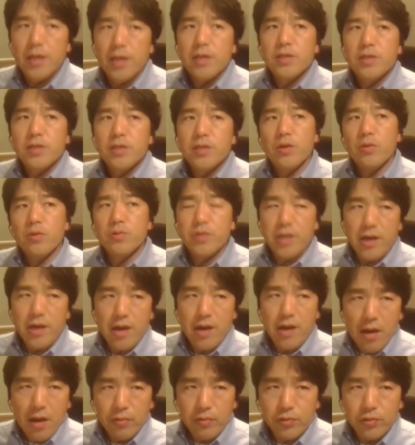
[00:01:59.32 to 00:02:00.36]
So
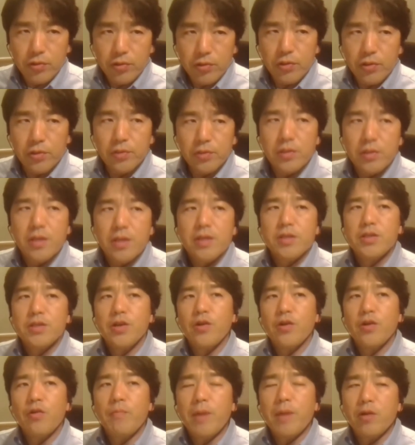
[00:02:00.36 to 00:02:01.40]
thereafter,
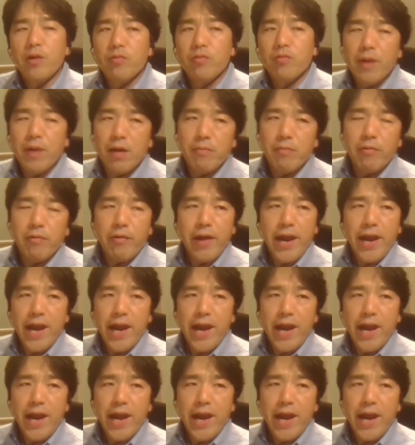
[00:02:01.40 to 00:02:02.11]
so balloon pulmonary